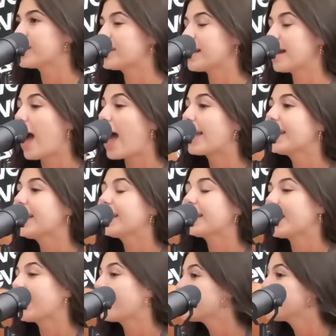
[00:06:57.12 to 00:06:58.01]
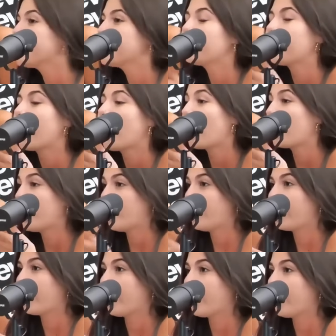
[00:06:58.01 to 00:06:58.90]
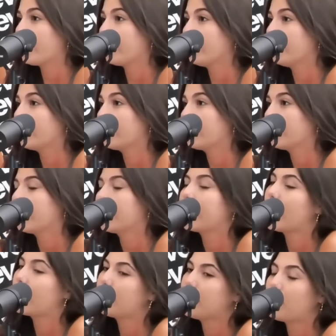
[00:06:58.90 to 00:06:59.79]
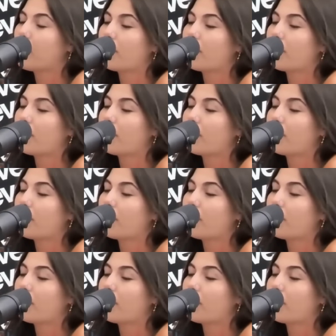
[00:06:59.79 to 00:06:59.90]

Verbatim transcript: first date. I can guarantee you that on a third. But I